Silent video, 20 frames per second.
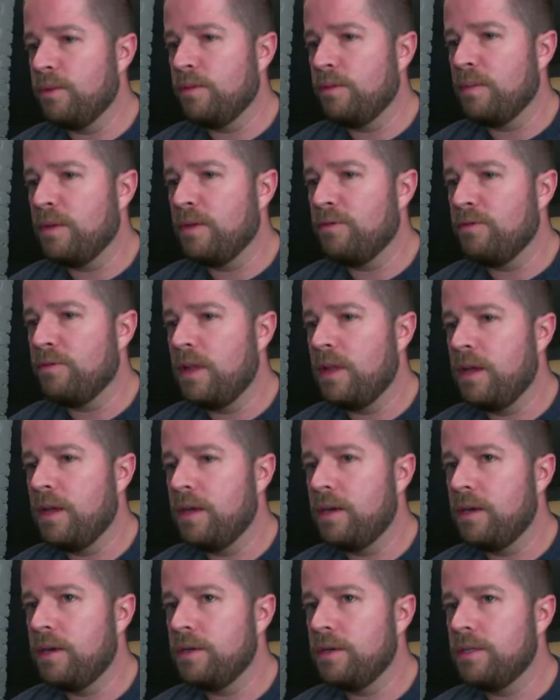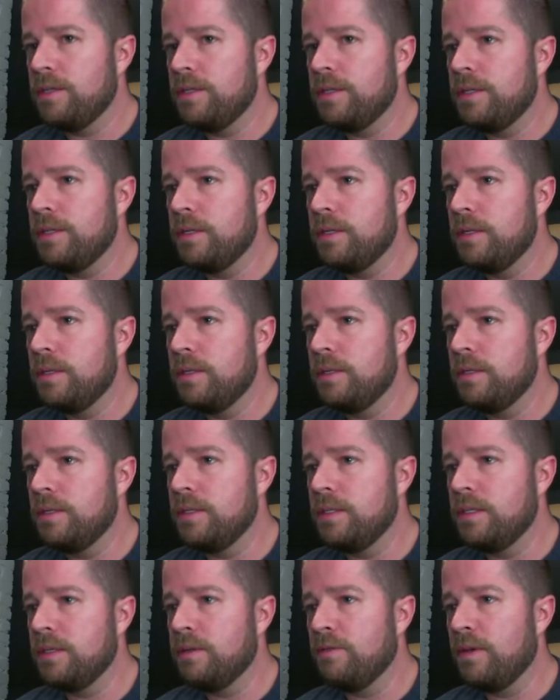my flyers, see
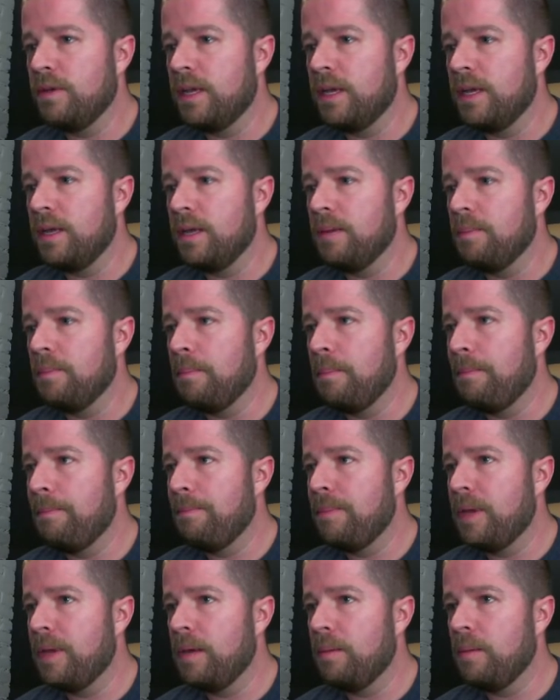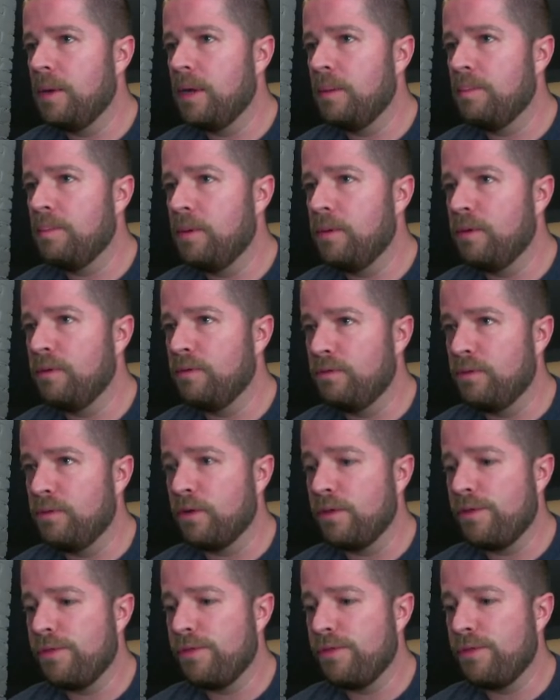if I can't ping my opponent for
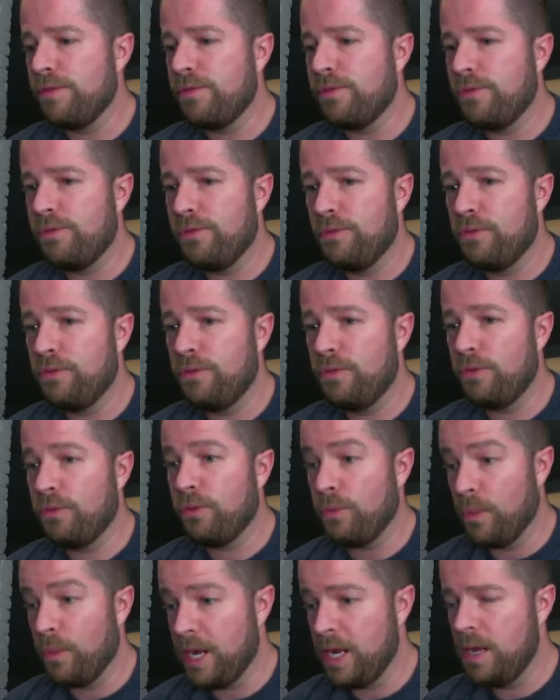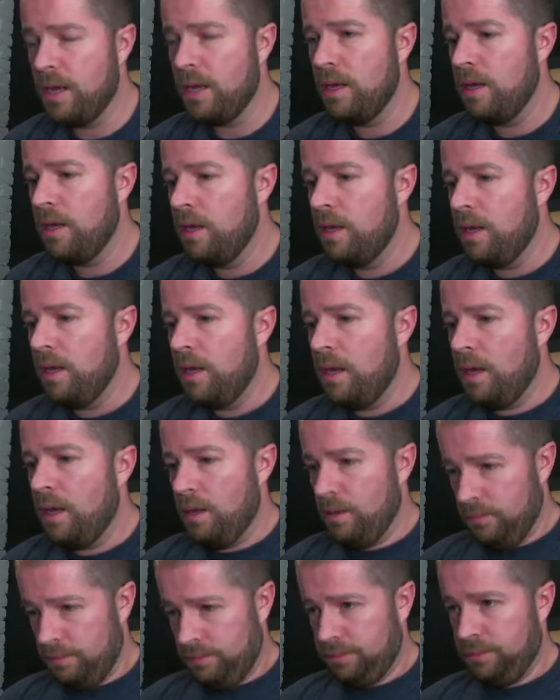3.
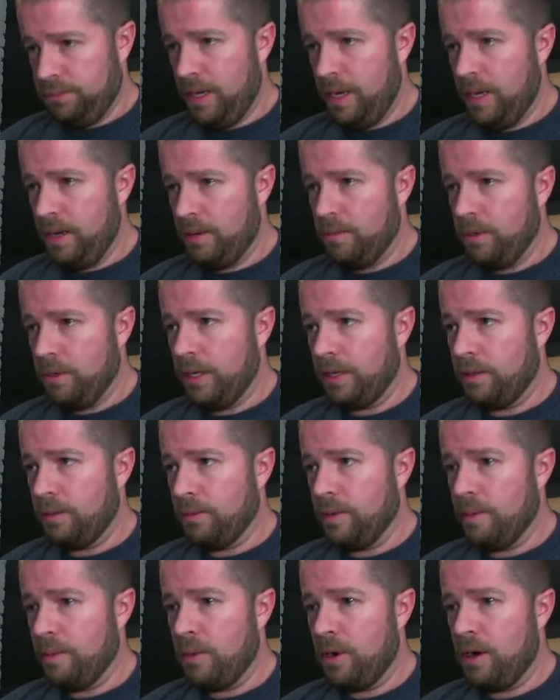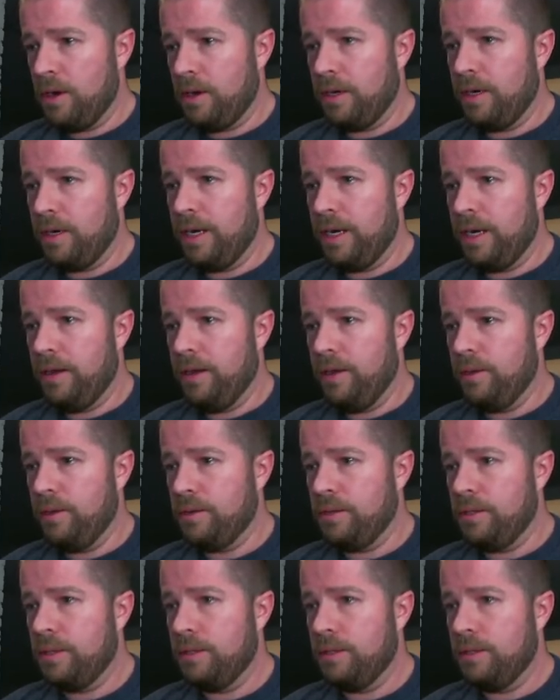And we'll get the Rimrock Knight out.